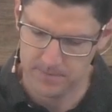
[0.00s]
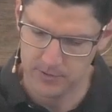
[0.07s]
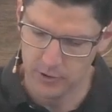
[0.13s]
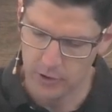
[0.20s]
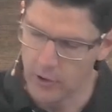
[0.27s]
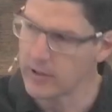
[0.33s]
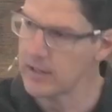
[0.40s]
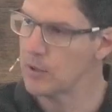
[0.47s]

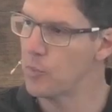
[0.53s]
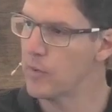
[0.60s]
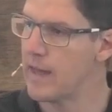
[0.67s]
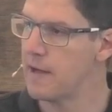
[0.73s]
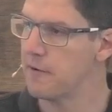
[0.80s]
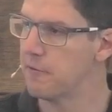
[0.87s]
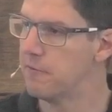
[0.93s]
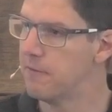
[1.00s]
Not only will
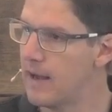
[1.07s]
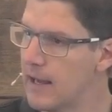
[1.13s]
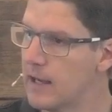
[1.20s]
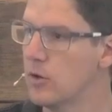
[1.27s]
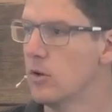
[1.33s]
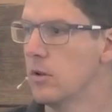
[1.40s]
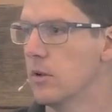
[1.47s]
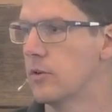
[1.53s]
that
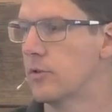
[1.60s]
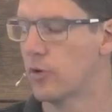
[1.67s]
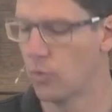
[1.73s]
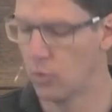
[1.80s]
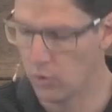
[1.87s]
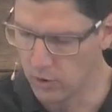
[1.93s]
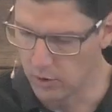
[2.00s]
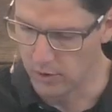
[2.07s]
fail to
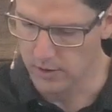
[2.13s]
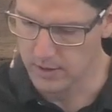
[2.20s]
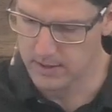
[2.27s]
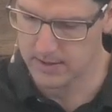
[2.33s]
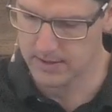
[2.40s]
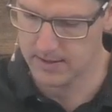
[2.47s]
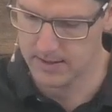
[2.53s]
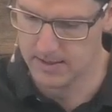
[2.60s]
work,
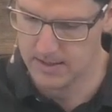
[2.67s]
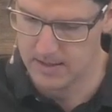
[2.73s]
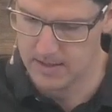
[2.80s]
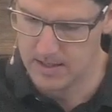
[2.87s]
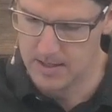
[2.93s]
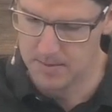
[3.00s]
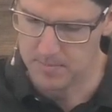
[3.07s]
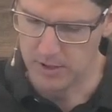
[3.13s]

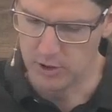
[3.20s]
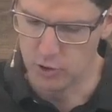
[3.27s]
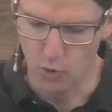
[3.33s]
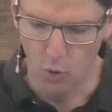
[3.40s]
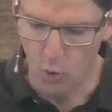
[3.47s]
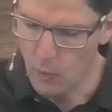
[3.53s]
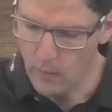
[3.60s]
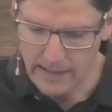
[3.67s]
but
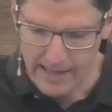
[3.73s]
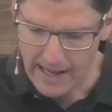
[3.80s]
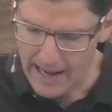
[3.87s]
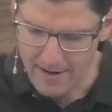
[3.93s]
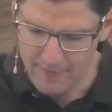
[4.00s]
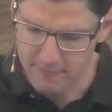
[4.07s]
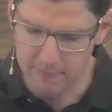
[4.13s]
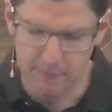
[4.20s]
you already
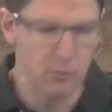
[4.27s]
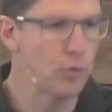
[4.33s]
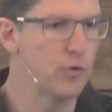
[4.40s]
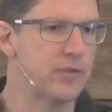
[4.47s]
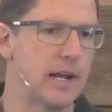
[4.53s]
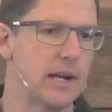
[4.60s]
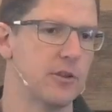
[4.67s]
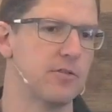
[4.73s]
have full
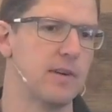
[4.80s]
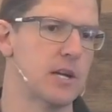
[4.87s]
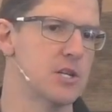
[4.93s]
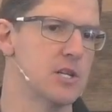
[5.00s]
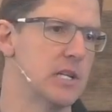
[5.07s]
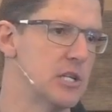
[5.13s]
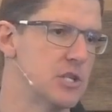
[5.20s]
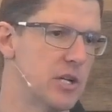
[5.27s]

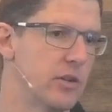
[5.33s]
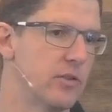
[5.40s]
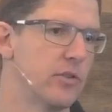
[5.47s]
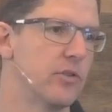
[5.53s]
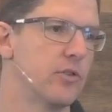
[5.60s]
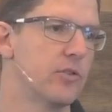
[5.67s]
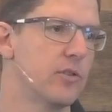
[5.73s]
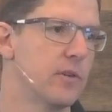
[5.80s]
satisfaction in
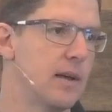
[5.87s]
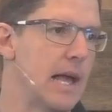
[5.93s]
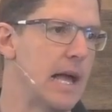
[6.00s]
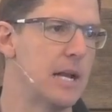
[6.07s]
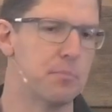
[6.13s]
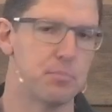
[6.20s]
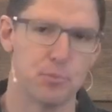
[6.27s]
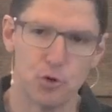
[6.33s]
Jesus
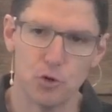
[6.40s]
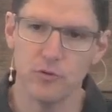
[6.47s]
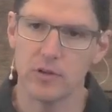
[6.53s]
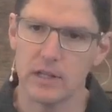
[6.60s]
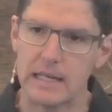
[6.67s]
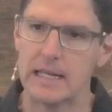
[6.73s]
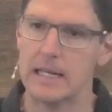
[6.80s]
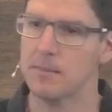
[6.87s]
and
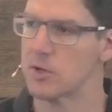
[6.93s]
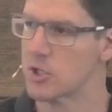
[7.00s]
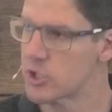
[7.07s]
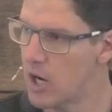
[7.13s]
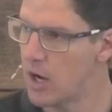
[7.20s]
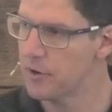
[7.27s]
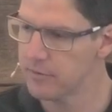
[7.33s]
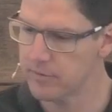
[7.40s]
approval in Him, a
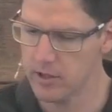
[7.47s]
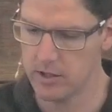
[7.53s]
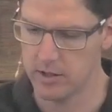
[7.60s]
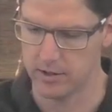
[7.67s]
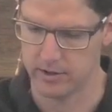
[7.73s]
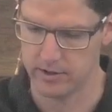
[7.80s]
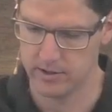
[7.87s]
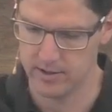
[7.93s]
child of
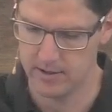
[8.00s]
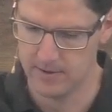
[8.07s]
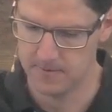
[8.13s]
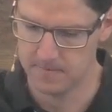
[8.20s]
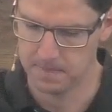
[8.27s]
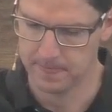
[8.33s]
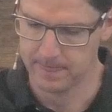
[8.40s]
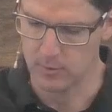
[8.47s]
God.
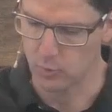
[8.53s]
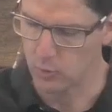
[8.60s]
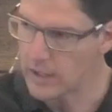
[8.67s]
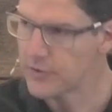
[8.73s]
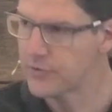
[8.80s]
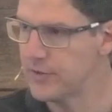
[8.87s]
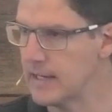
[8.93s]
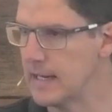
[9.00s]

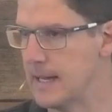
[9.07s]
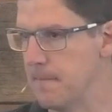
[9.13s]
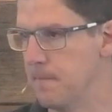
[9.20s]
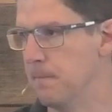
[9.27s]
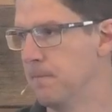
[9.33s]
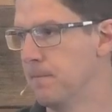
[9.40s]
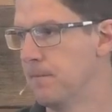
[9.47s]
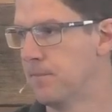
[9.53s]
Rest in Him.
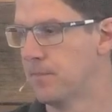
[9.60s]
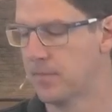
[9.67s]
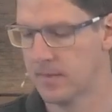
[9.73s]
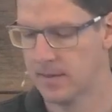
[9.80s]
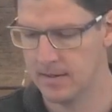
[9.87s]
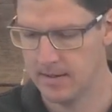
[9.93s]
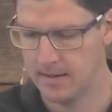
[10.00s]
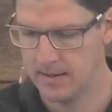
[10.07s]

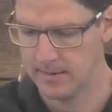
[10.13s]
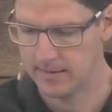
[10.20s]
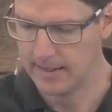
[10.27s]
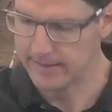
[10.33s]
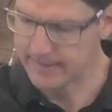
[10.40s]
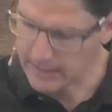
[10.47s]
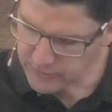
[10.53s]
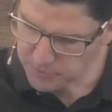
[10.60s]

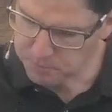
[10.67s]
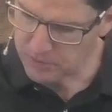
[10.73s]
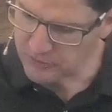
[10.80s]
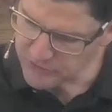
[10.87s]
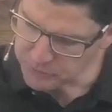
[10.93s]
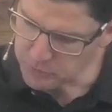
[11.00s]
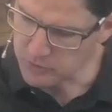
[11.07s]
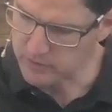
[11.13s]
That, that's a
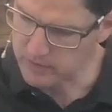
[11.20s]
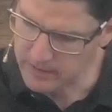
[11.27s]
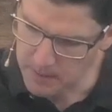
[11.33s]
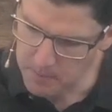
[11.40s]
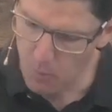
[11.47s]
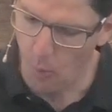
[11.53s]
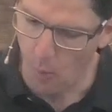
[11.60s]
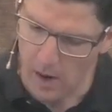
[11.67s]
principle,
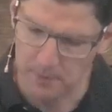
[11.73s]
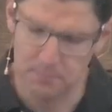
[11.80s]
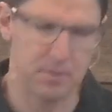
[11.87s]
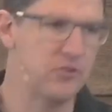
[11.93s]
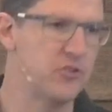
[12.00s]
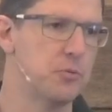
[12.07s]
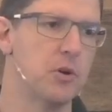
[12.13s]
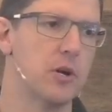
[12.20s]
number one
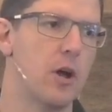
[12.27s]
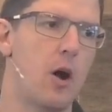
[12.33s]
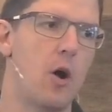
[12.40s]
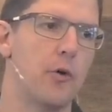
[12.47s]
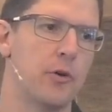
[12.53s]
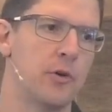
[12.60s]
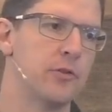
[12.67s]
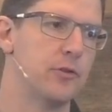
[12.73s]
principle we've got to
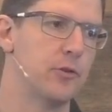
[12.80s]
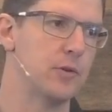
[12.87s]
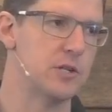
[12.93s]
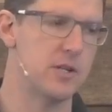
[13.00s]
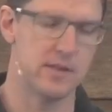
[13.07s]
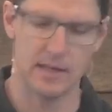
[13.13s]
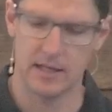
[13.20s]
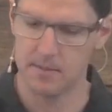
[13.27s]
hold on to
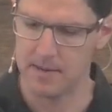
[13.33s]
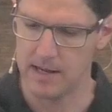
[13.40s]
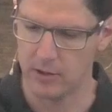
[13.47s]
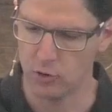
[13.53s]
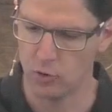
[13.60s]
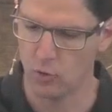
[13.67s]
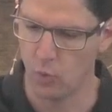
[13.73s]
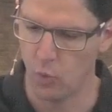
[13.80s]
as you think
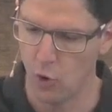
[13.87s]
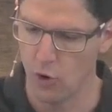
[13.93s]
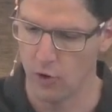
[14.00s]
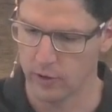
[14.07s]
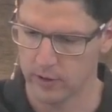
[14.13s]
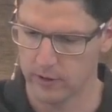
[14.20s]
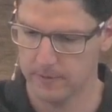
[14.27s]
about your work.